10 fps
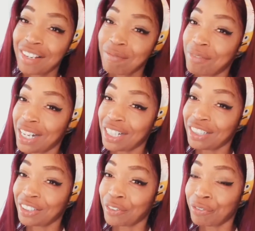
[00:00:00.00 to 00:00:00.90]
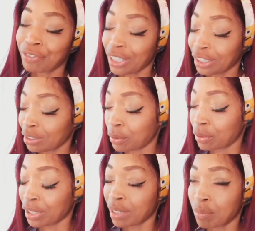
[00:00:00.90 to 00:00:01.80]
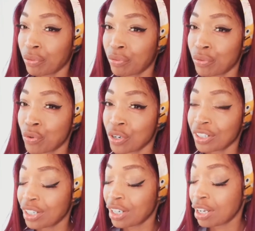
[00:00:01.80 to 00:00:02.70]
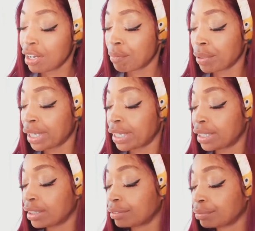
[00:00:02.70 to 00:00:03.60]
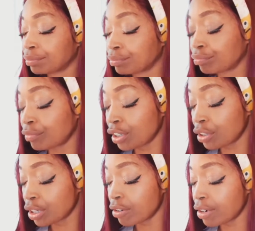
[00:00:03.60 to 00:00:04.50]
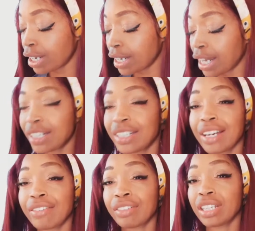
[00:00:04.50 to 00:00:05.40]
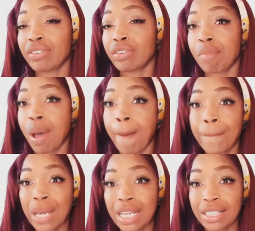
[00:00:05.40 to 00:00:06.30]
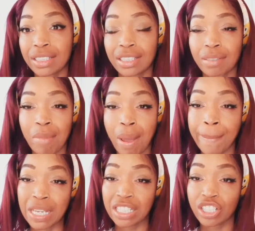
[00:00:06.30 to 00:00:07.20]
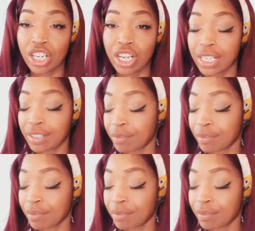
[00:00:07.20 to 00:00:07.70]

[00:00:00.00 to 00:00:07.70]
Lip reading: Not so flexible like before. But I definitely give it my best shot.